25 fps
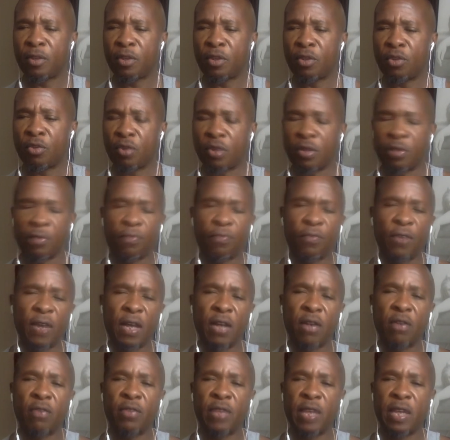You can
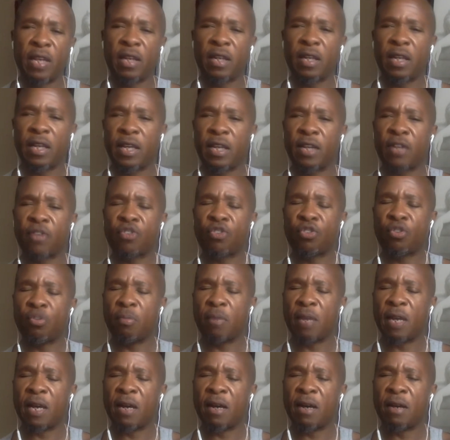follow that link to
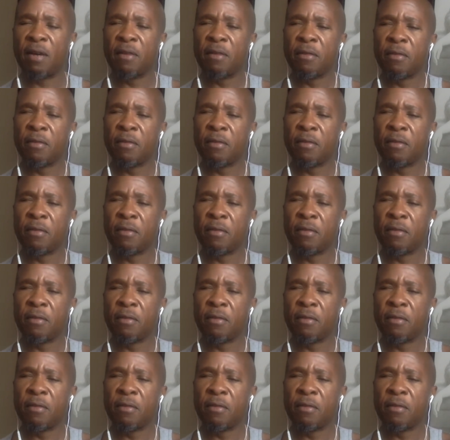my